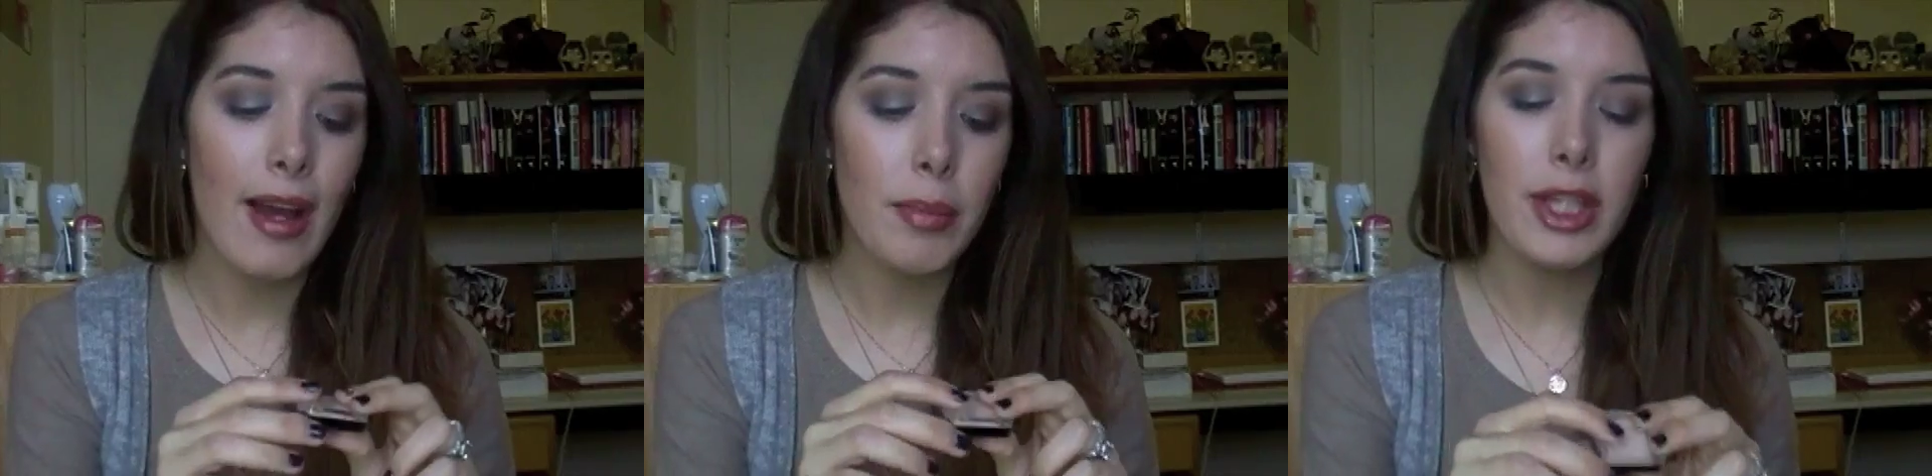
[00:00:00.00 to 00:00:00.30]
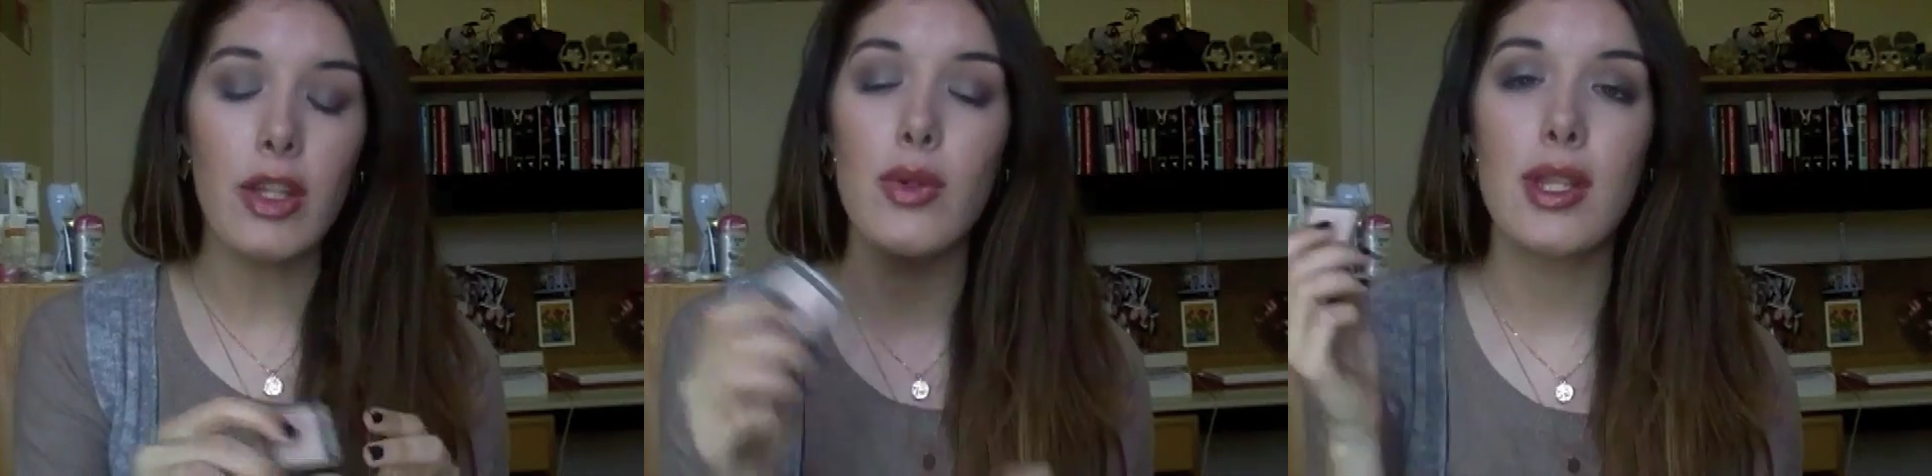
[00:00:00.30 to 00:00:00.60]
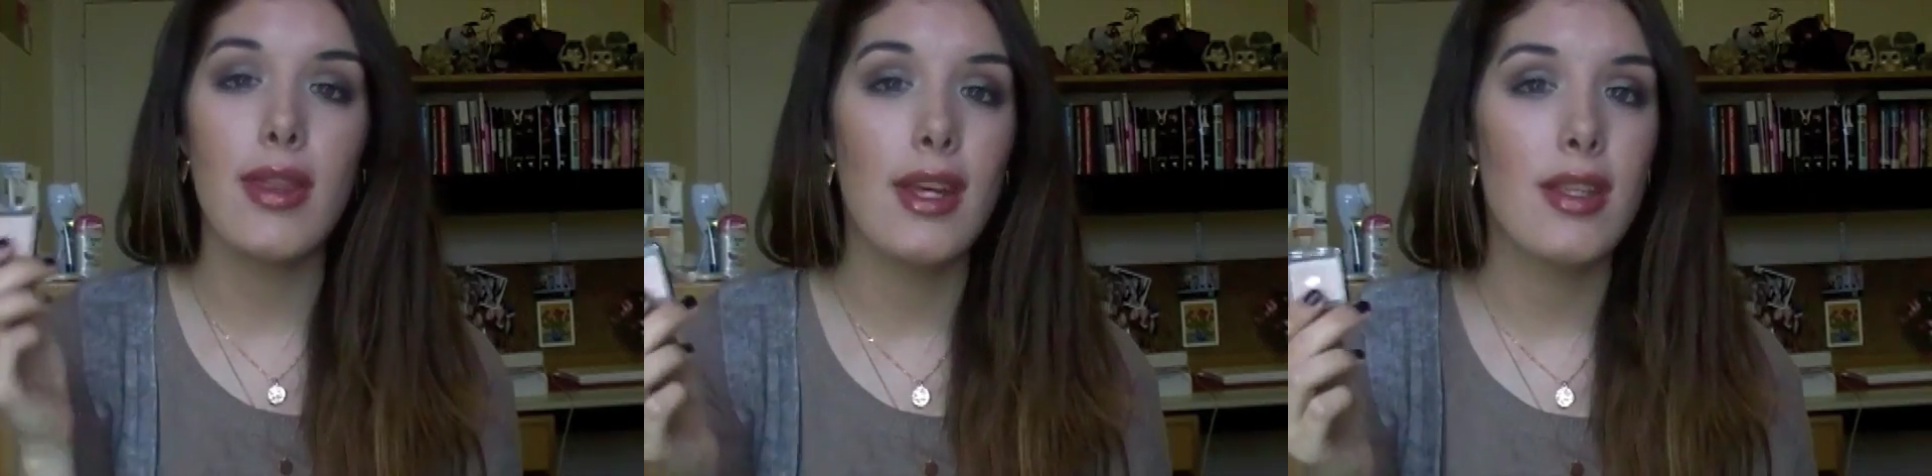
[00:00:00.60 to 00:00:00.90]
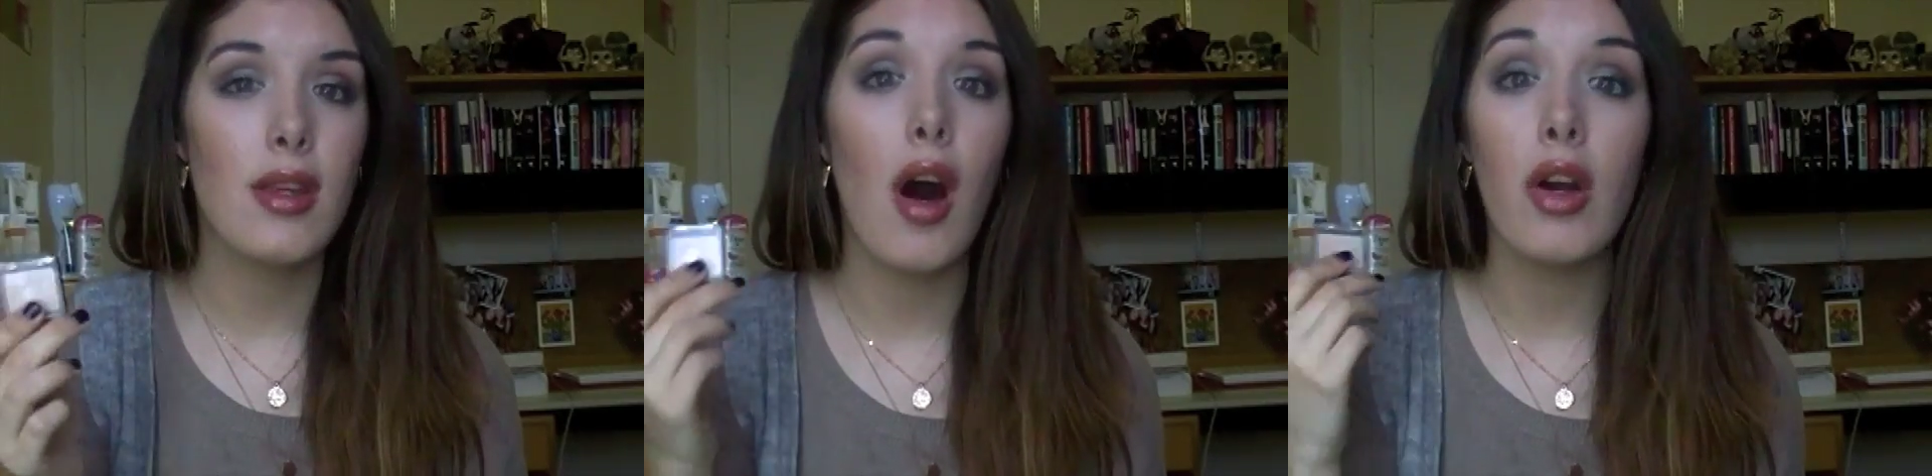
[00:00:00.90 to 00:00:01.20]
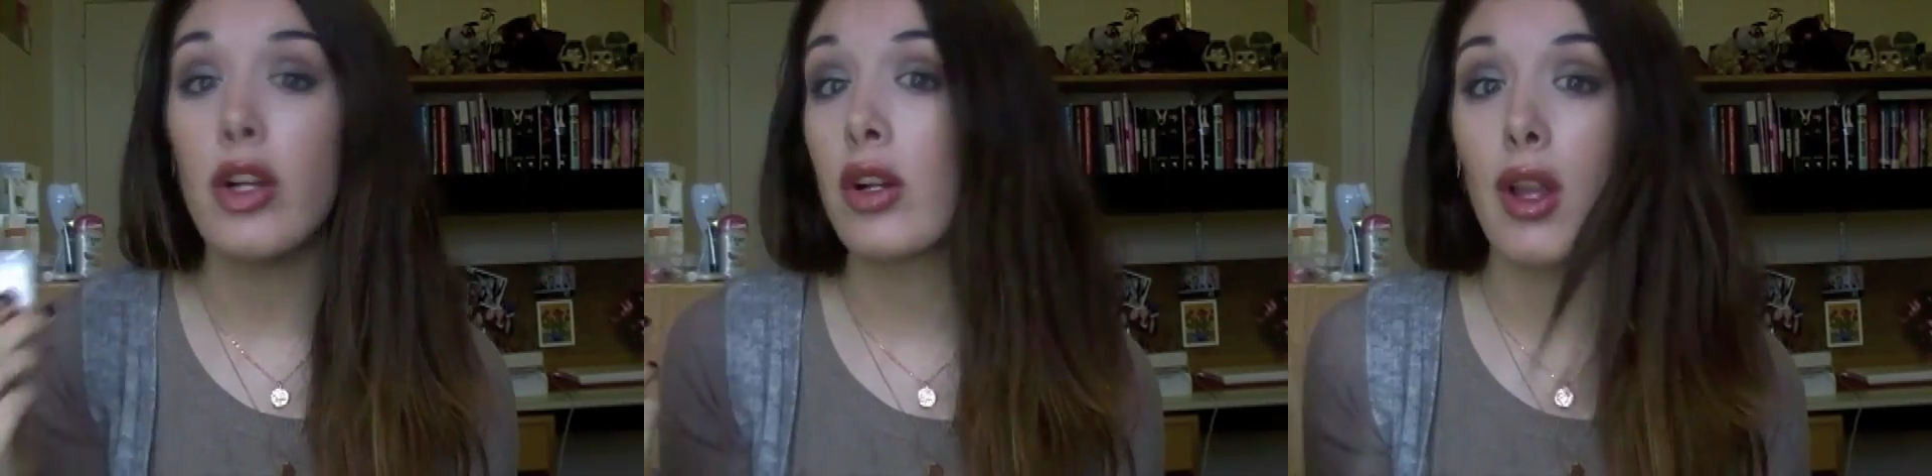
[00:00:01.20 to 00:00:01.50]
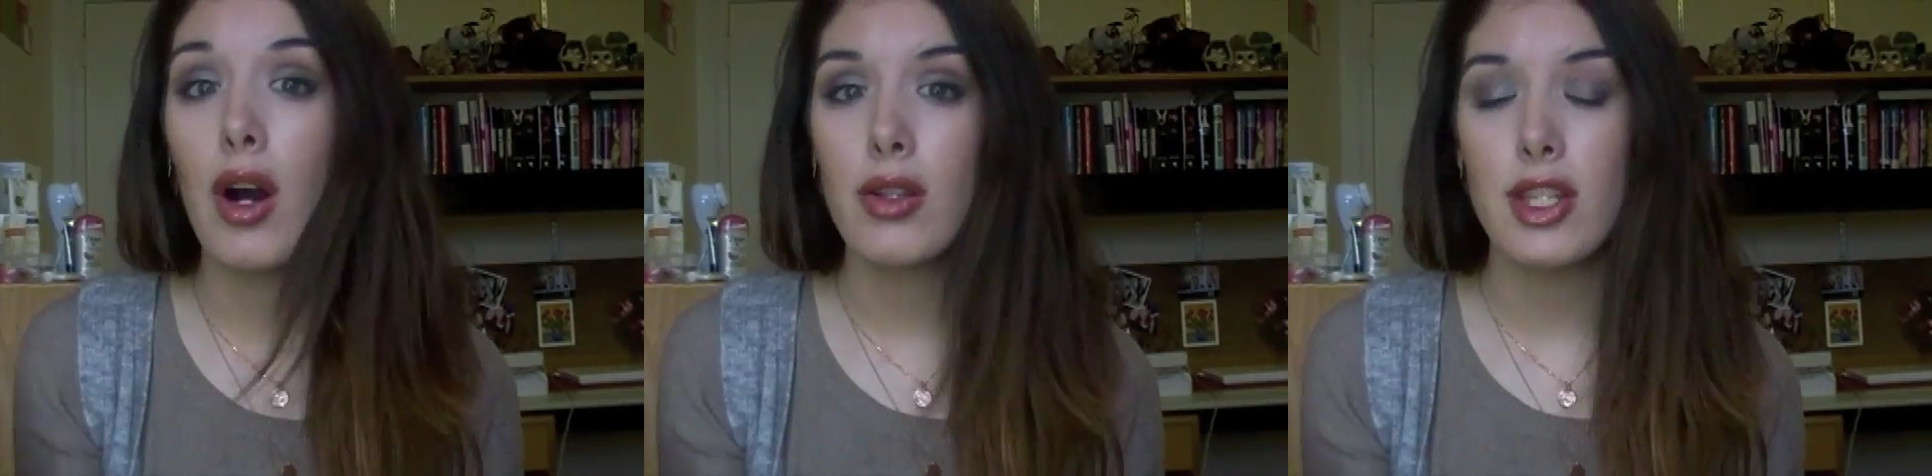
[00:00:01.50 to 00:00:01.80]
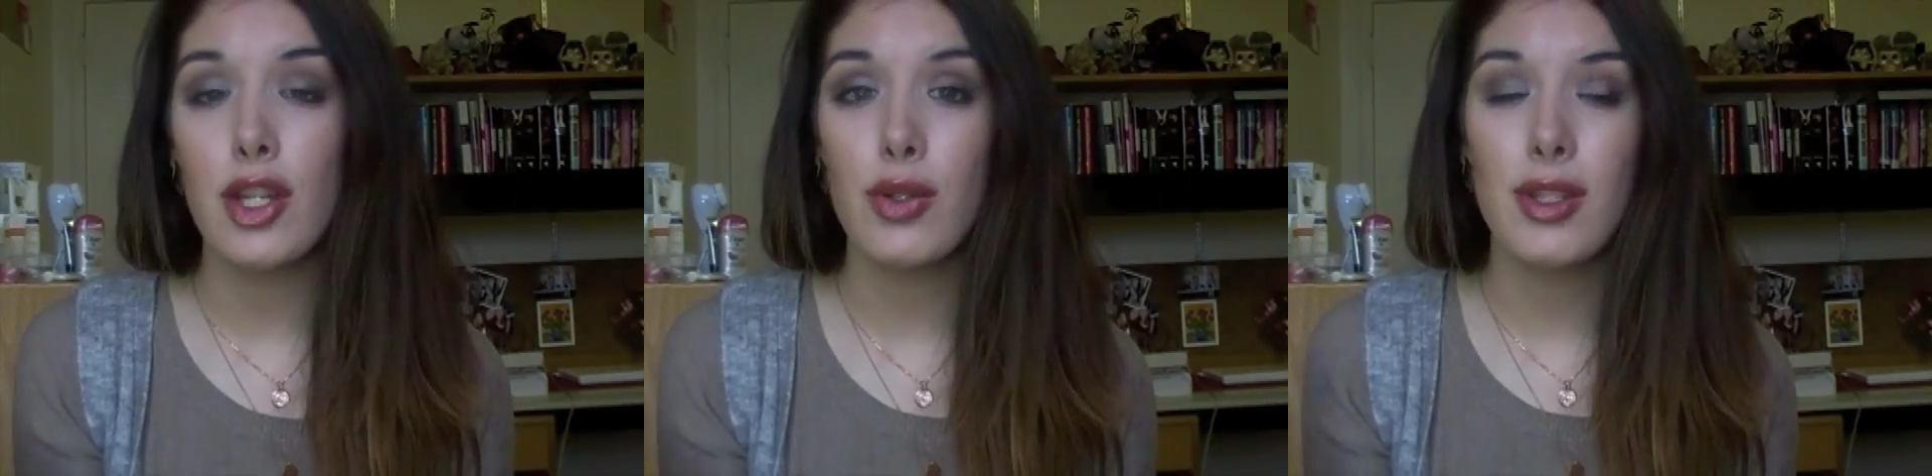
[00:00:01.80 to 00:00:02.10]
And I've been using this all year
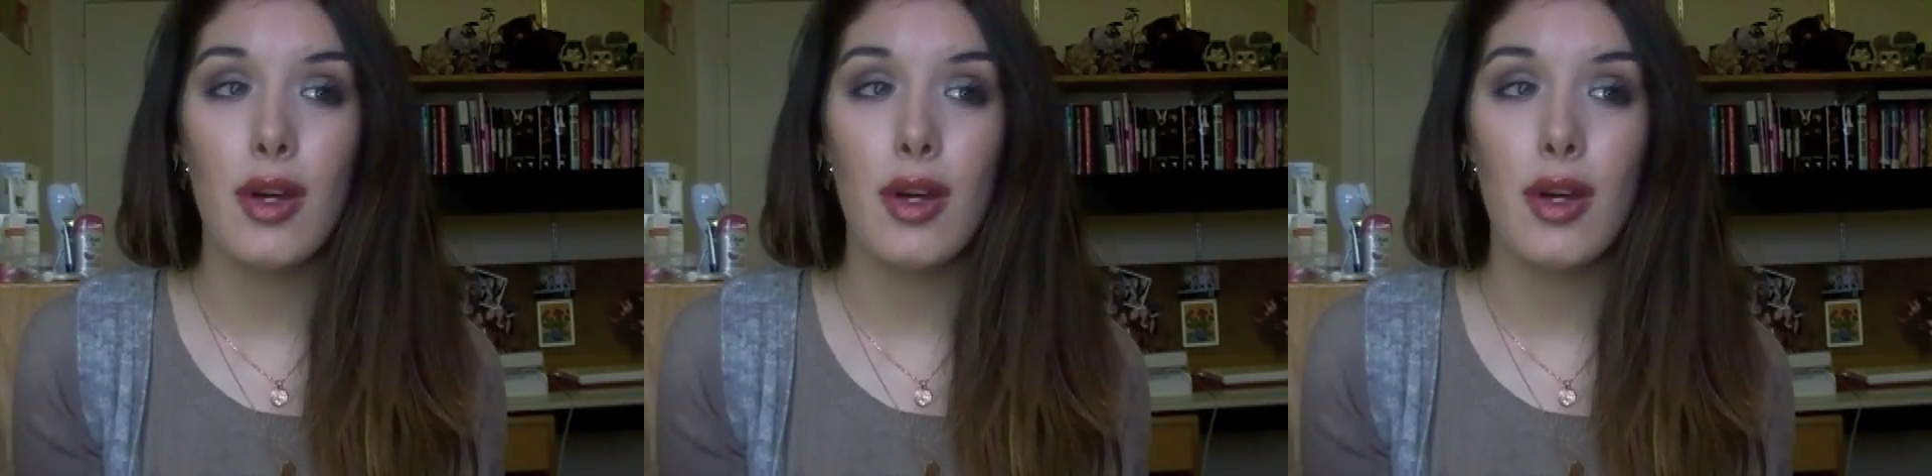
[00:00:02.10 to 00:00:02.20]
long too,